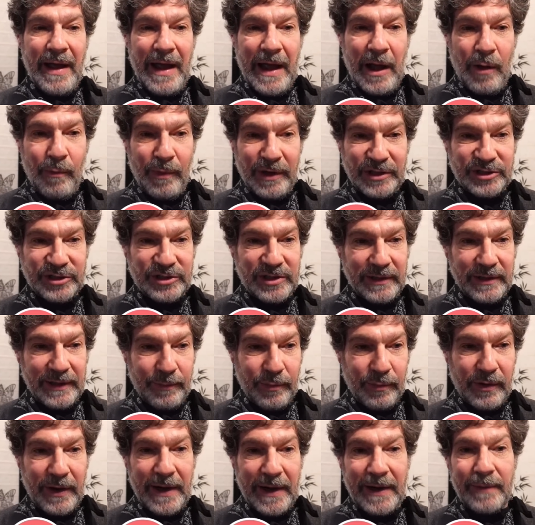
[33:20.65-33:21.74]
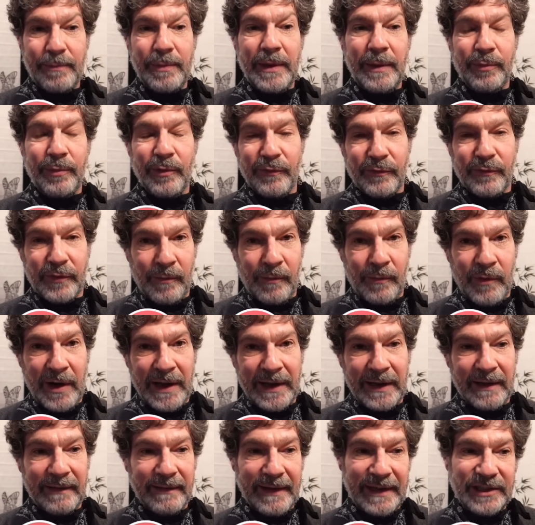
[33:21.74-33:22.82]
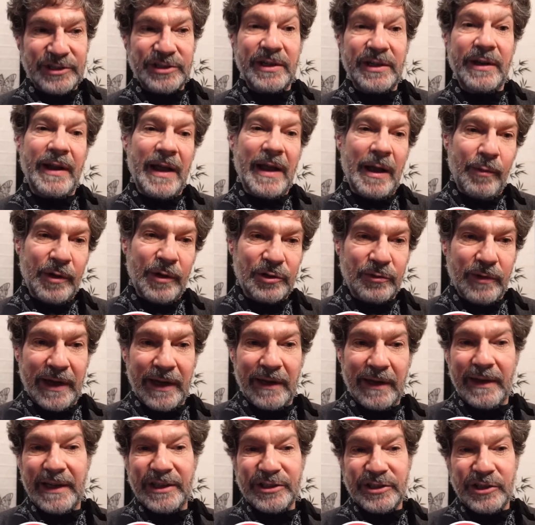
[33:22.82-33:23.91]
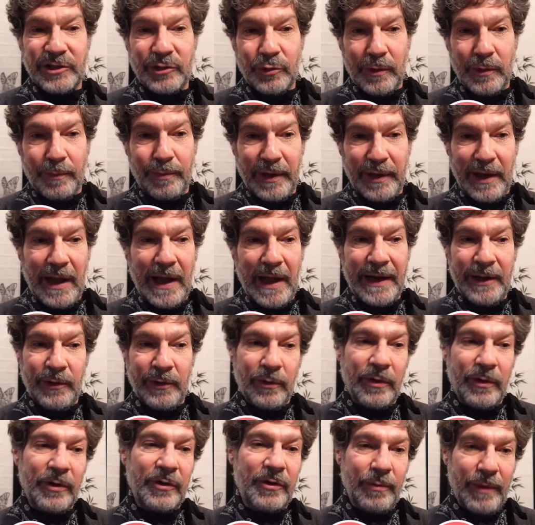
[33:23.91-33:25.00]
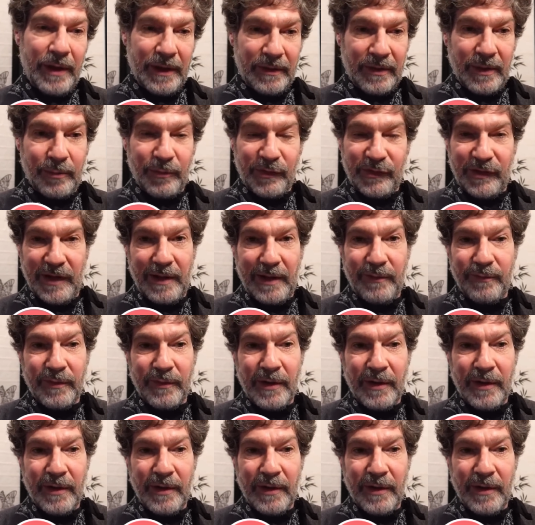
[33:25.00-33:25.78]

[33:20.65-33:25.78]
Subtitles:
how much to liberate people from regulation and how much regulation to apply in order to make them safe.